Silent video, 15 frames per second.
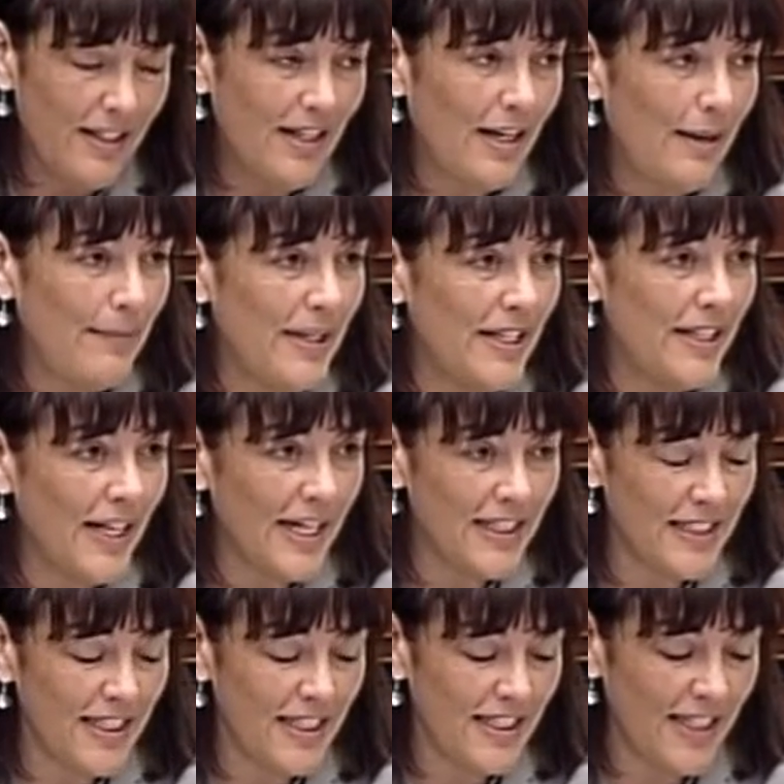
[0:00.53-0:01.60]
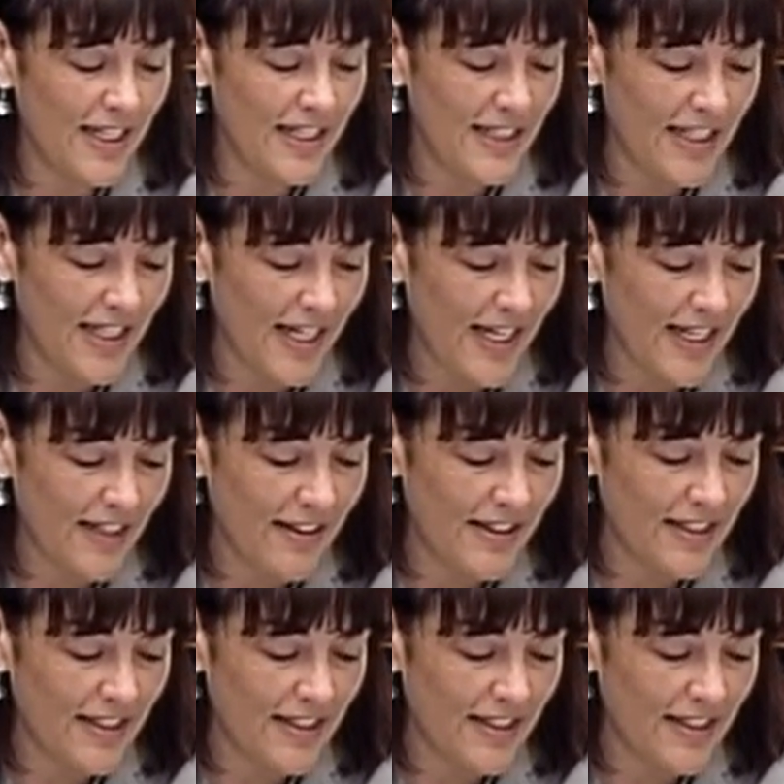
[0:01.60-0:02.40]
In 1998,